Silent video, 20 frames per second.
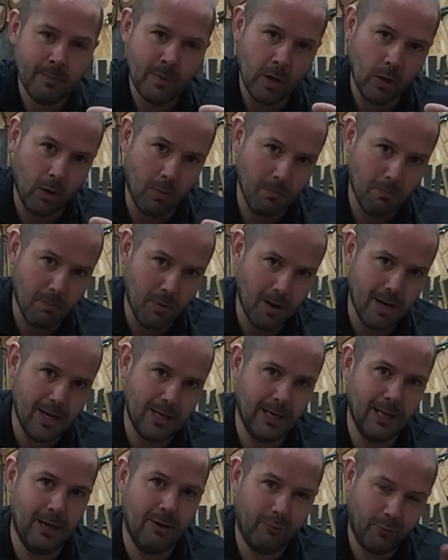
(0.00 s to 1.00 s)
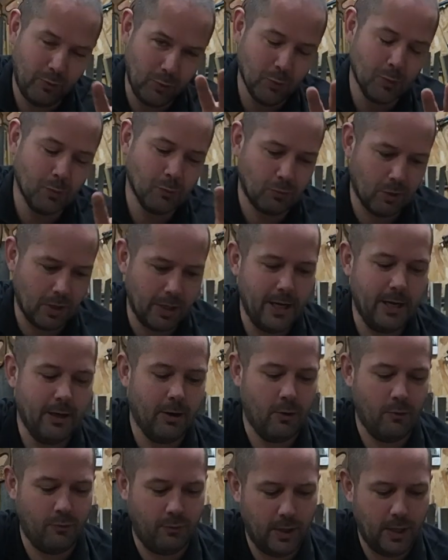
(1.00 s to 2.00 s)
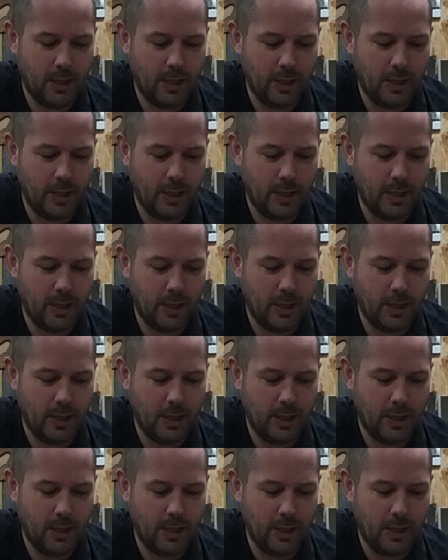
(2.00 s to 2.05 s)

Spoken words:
On my left, your right over